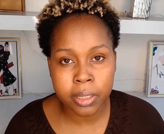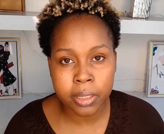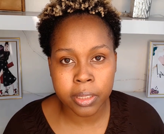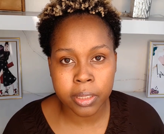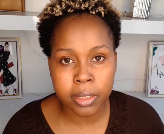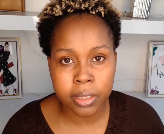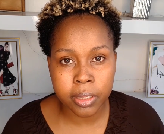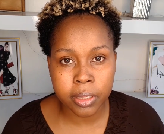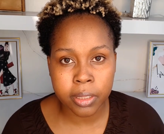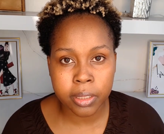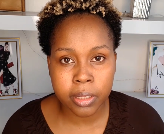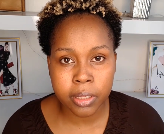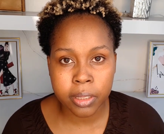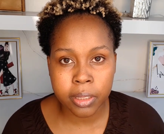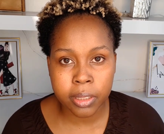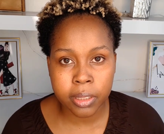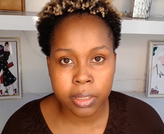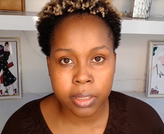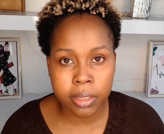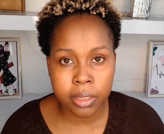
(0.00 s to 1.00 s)

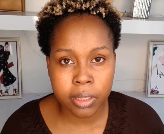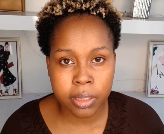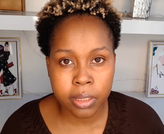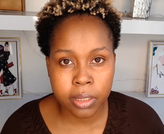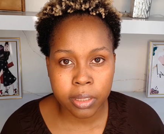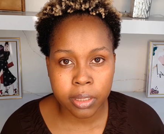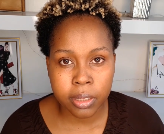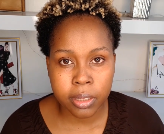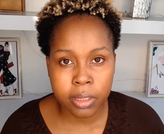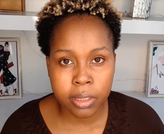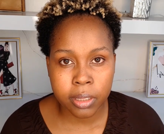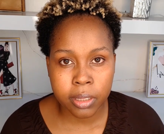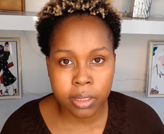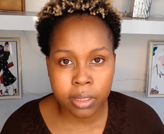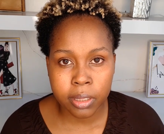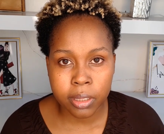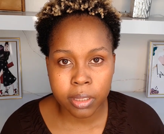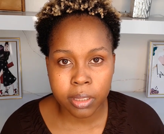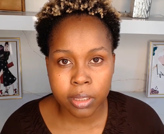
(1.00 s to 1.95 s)
Nobody speaks.